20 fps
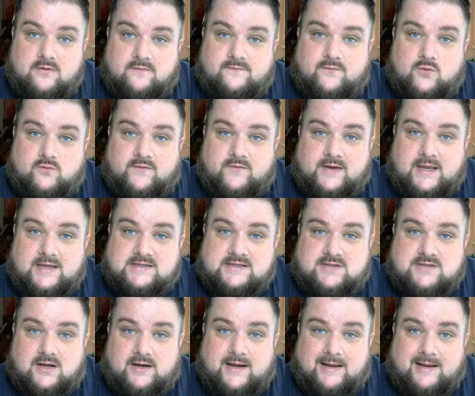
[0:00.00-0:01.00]
for the
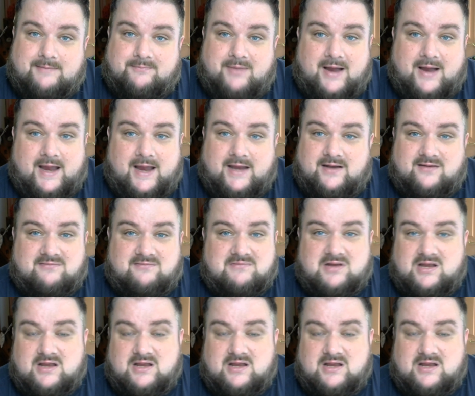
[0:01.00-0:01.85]
Kickstarter campaign.